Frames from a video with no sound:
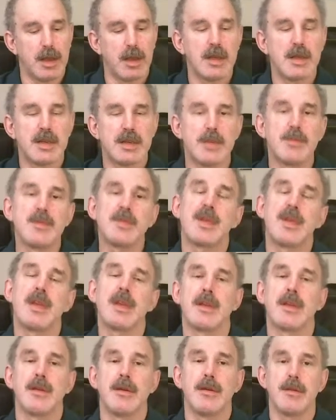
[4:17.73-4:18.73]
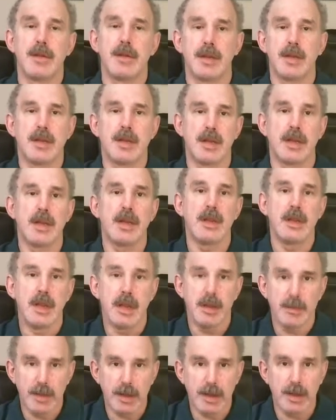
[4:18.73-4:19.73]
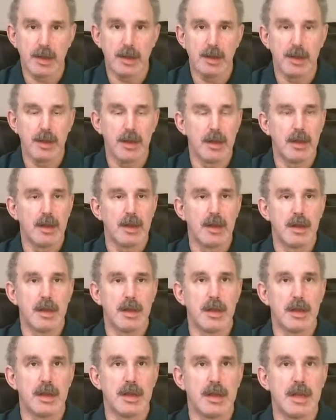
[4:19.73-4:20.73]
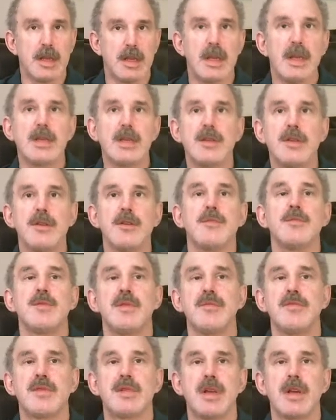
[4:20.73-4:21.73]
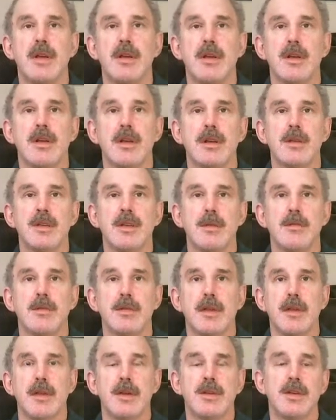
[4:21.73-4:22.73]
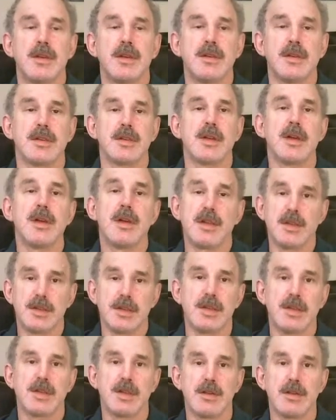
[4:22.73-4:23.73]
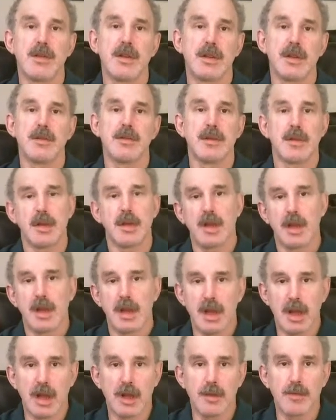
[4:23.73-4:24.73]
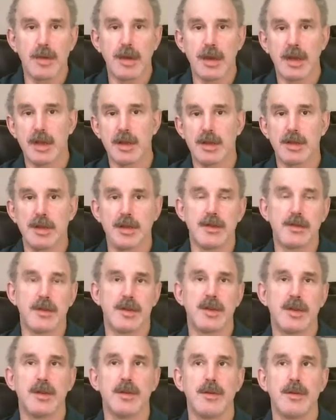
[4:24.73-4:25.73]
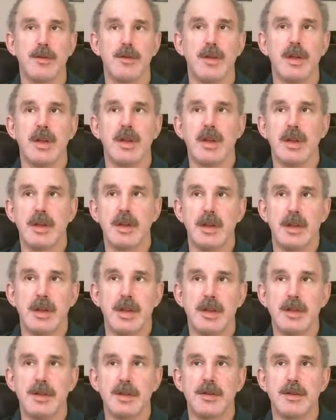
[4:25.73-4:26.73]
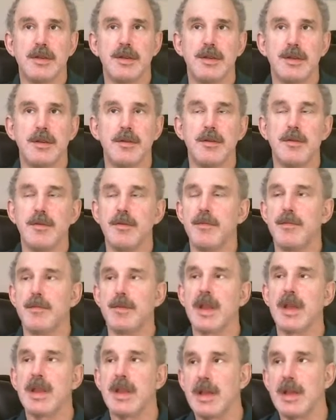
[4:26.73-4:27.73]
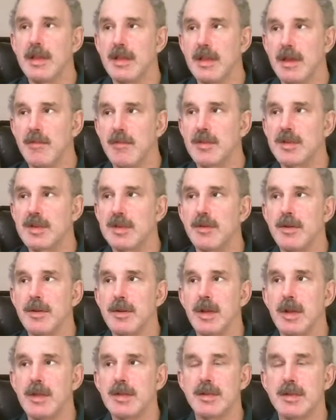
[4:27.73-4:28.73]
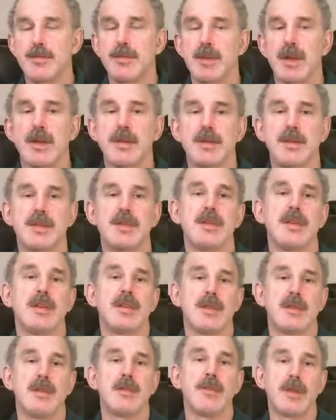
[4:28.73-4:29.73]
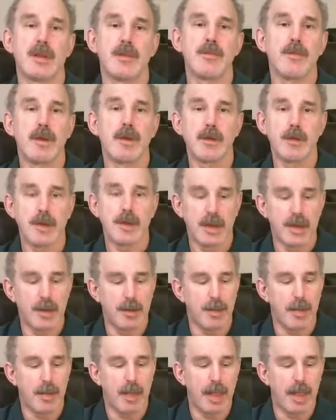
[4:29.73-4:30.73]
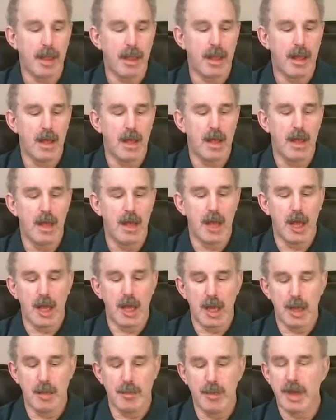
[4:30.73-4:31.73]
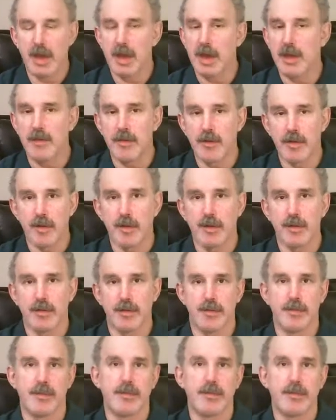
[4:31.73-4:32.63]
some psychodynamic in terms of subconscious and conscious, and helping to get an idea of what's going on subconsciously so that we can work with it. Behavioral,